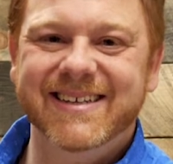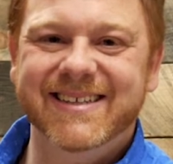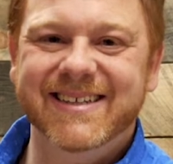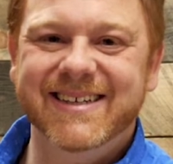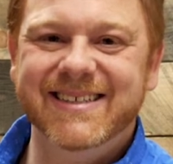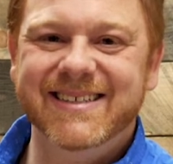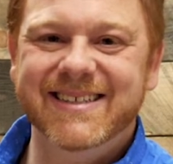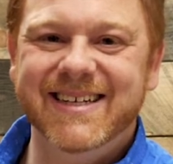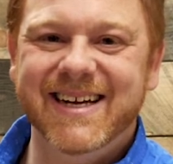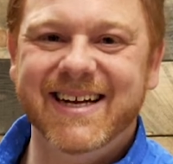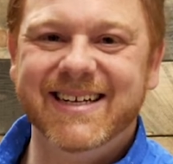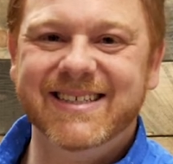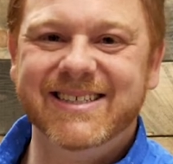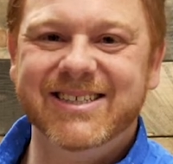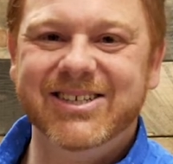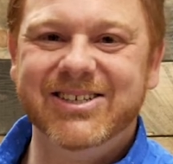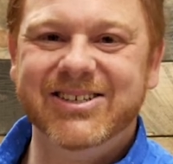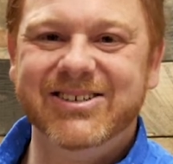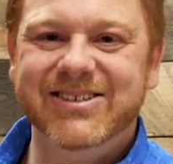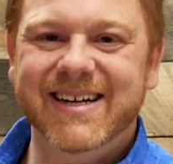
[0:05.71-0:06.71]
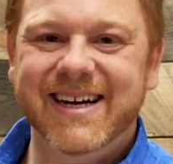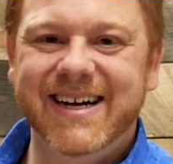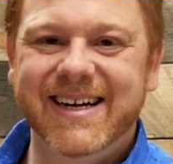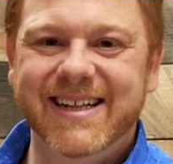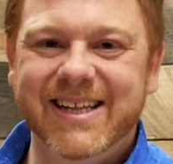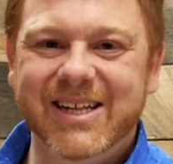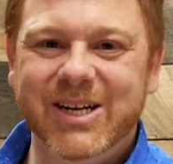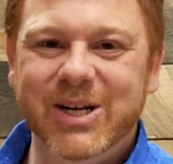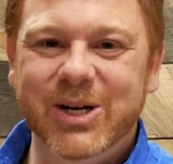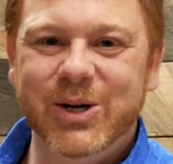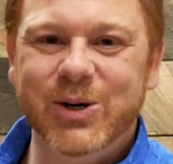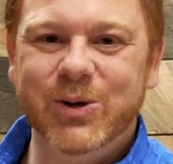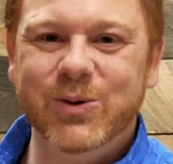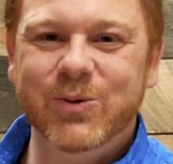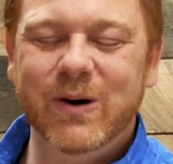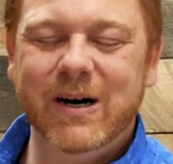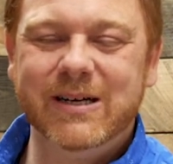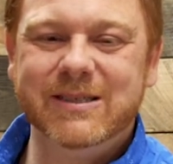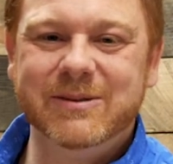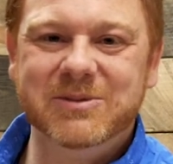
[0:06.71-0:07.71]
Good day to Ninth and O.
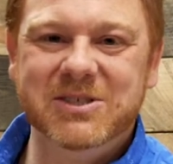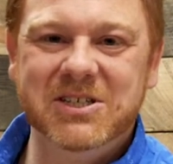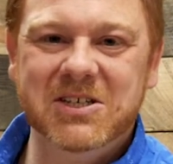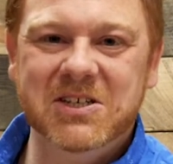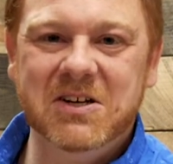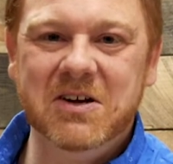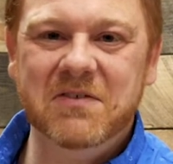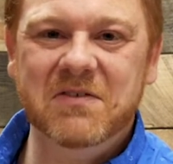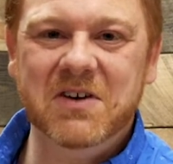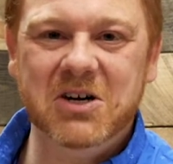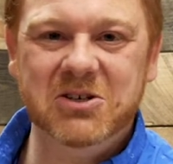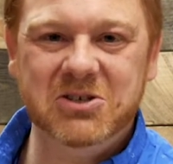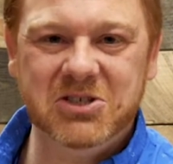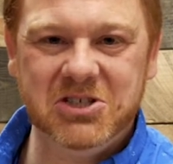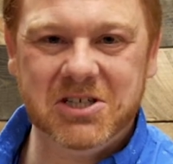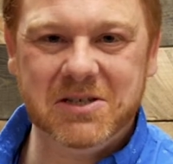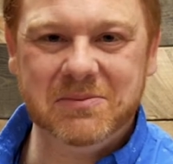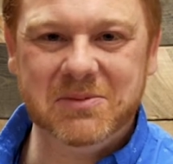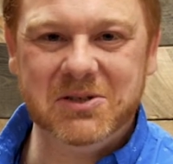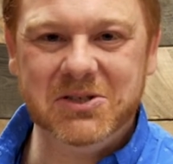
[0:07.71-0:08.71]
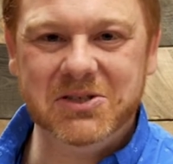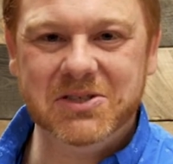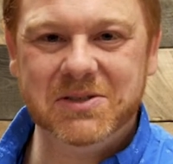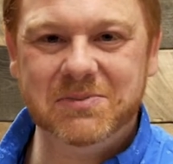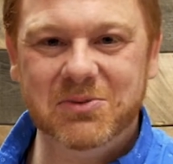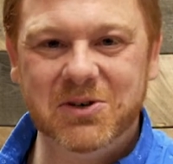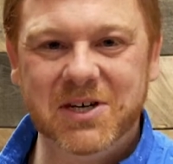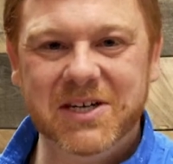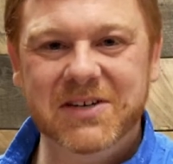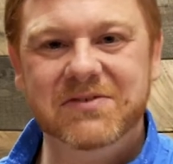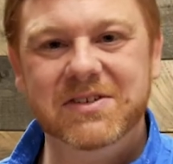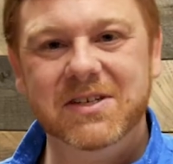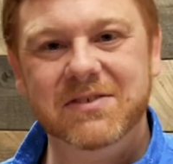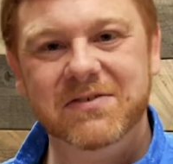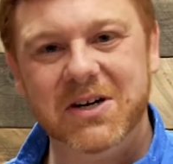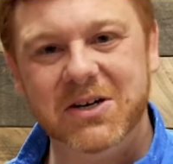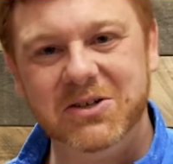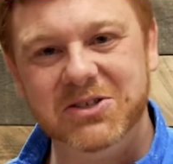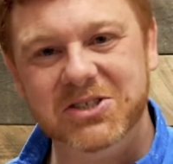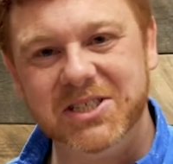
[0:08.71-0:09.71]
Welcome to Devotionables, brief
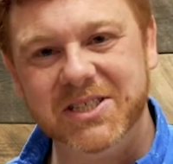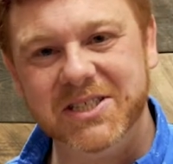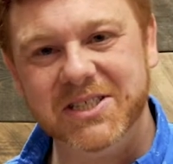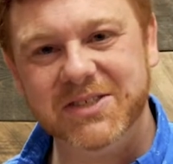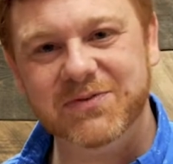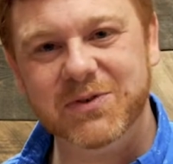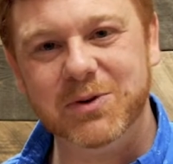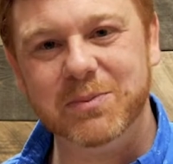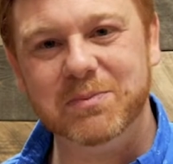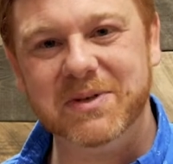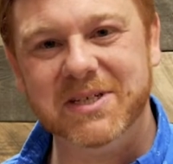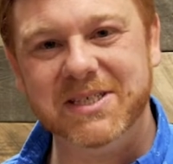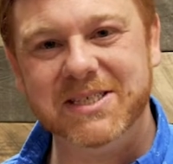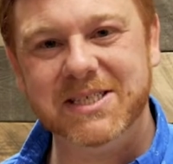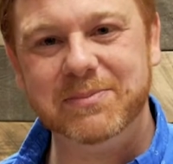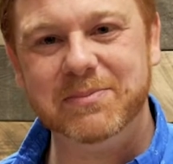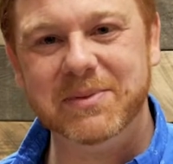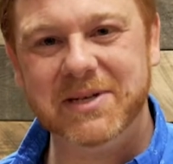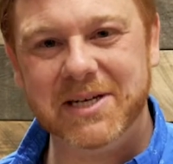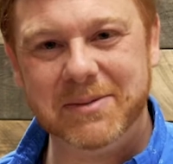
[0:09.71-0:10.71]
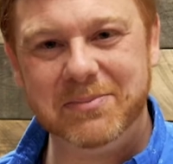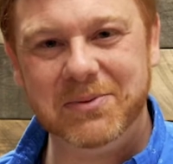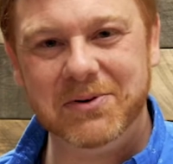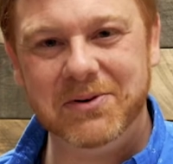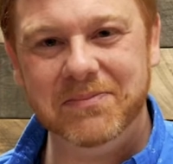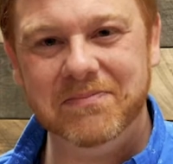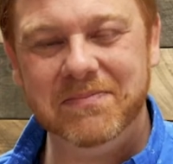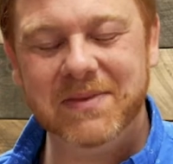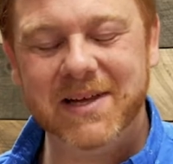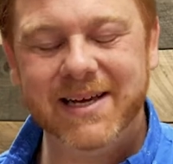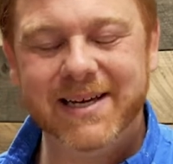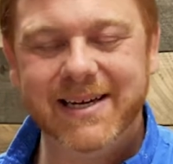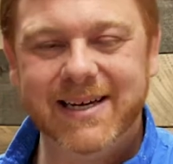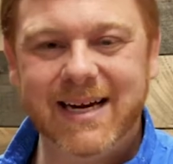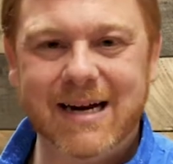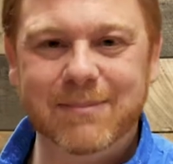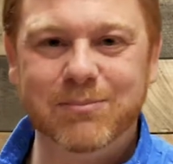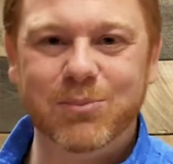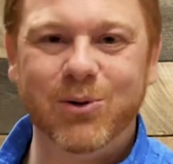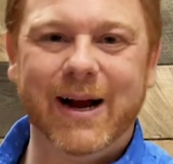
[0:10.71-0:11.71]
devotions for busy people.
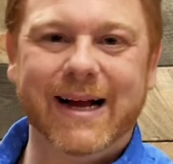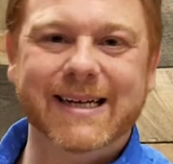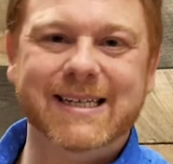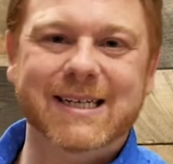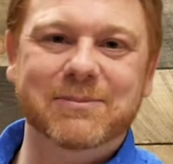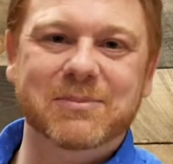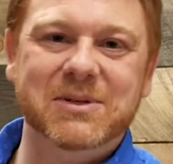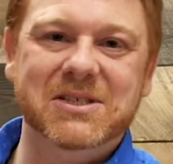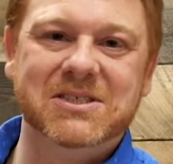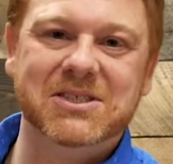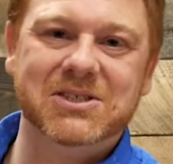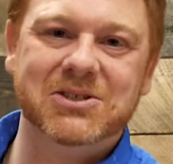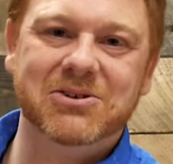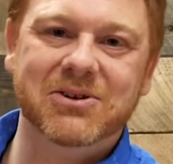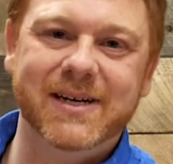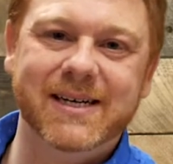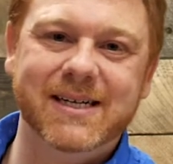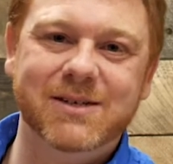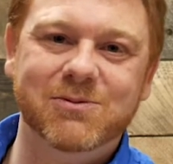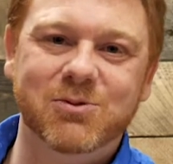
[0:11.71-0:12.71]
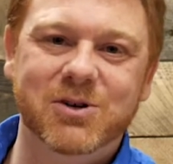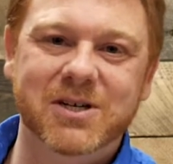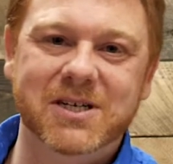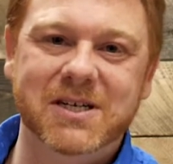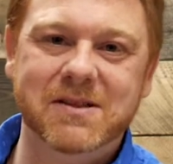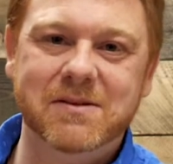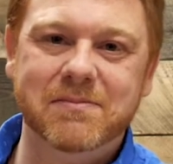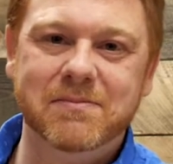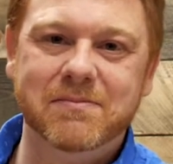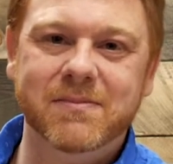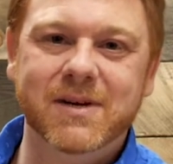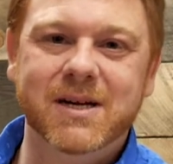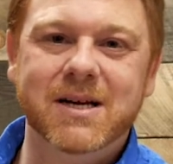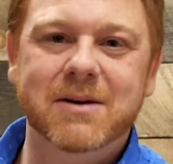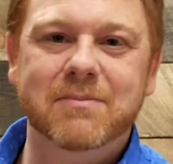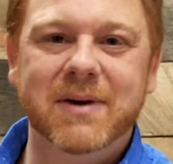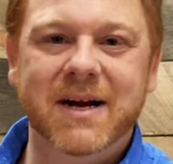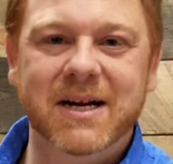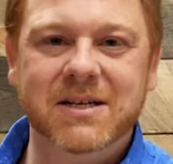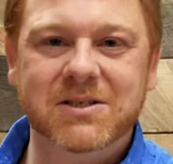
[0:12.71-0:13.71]
I'm Brandon Pisacrita, one of the
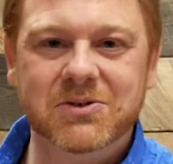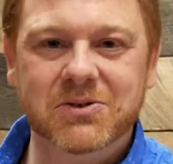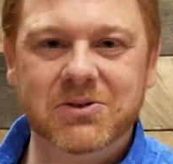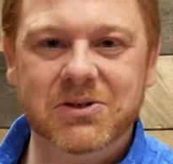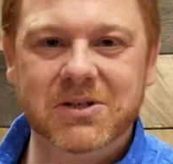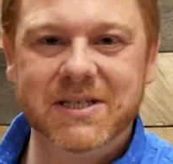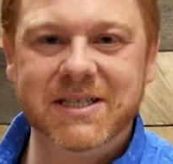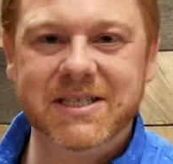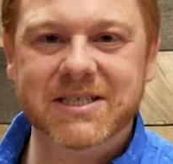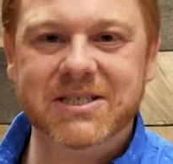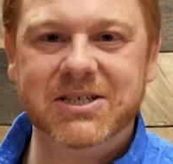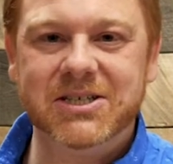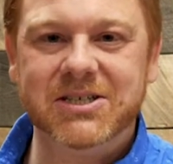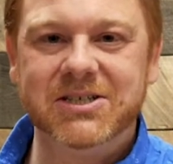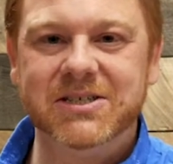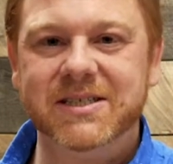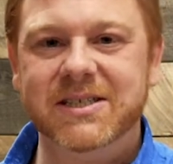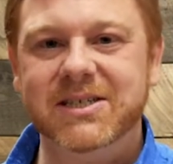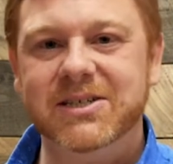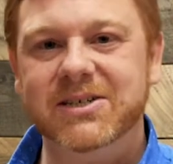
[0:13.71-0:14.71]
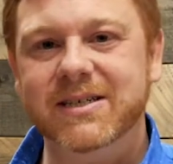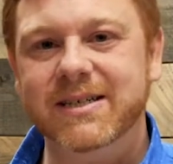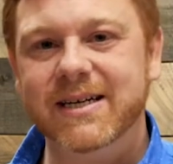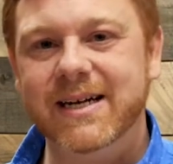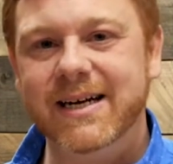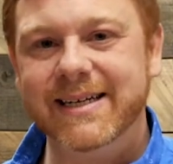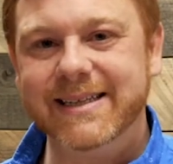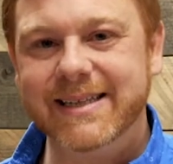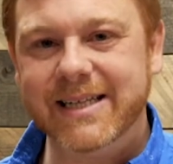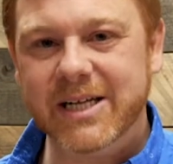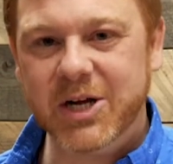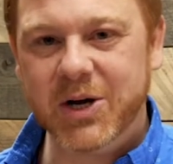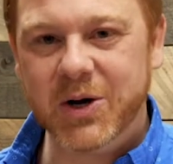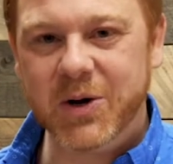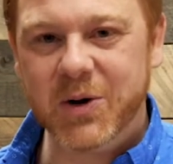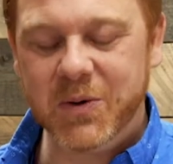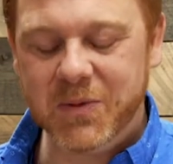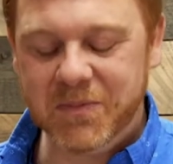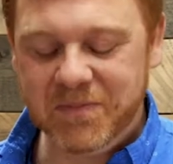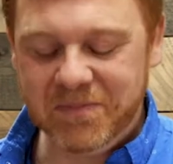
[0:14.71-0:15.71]
pastoral interns here at Ninth and
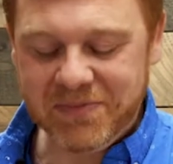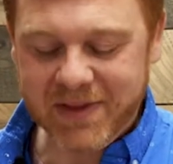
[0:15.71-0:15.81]
O.